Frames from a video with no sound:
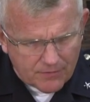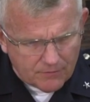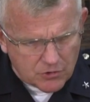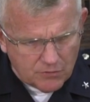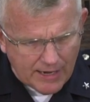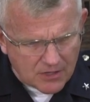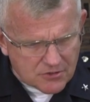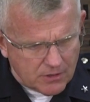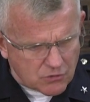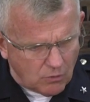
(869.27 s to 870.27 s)
of
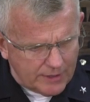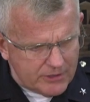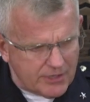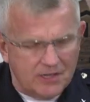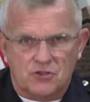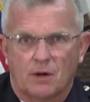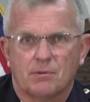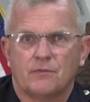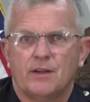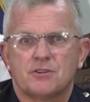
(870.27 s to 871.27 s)
2020 changed our
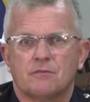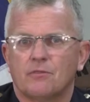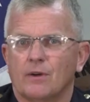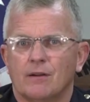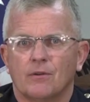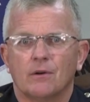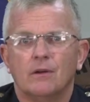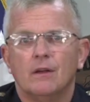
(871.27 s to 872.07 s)
profession forever